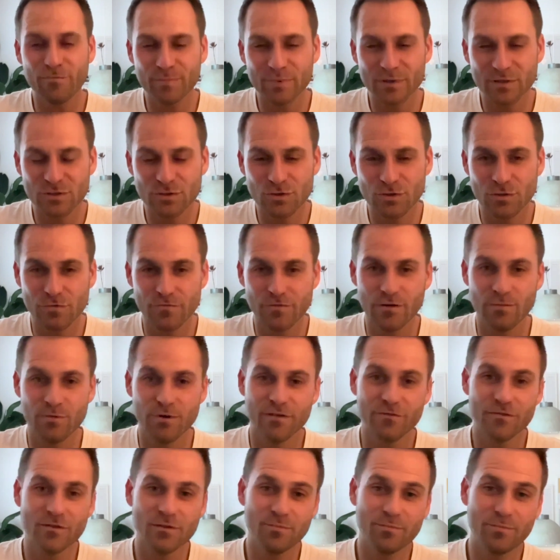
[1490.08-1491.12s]
been told for one
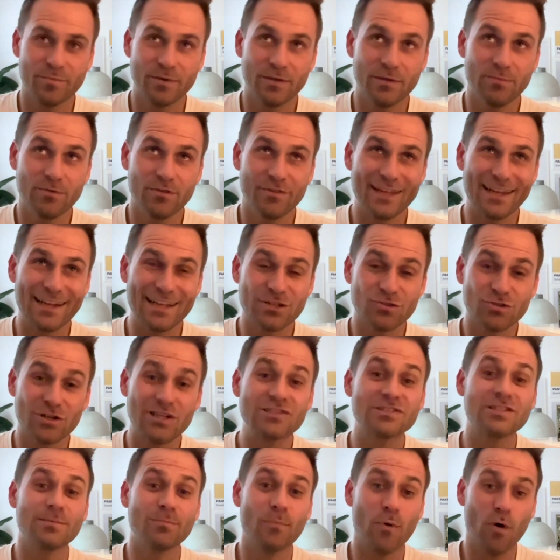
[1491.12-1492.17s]
of the people that I
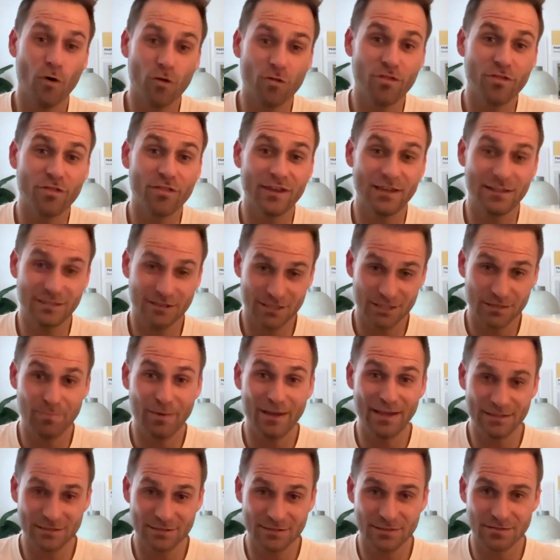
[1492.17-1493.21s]
trust the most in the
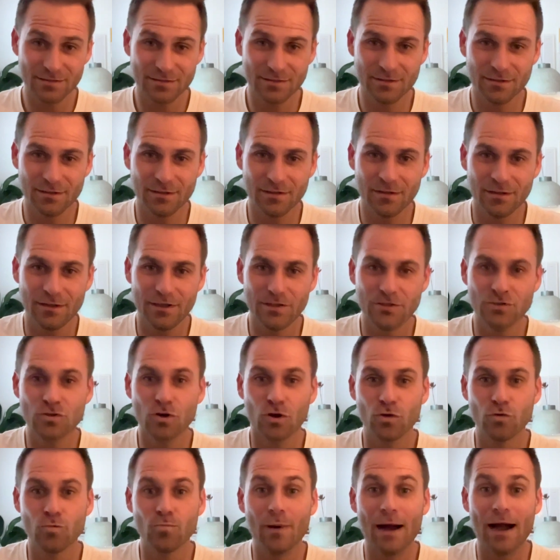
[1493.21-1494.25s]
space is
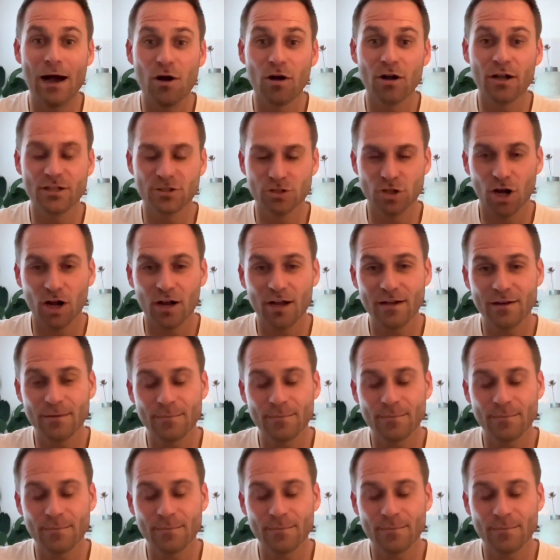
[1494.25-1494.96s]
called Umar Dokkan.